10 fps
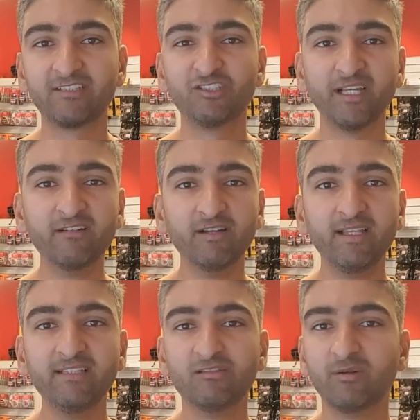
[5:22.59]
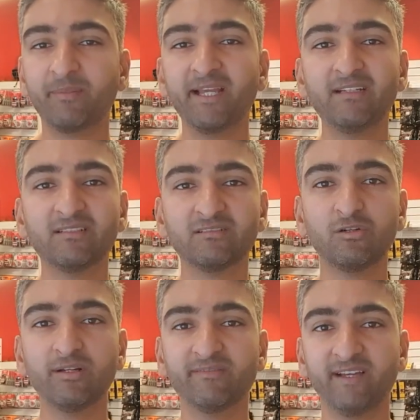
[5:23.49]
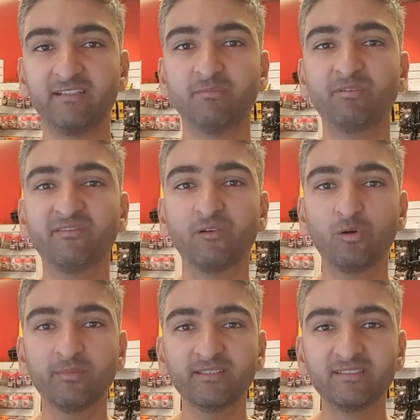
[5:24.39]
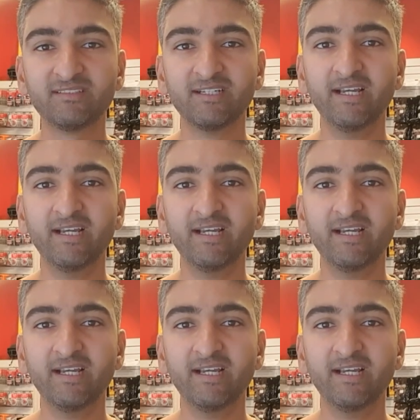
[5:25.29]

Generally, the repair does not affect the performance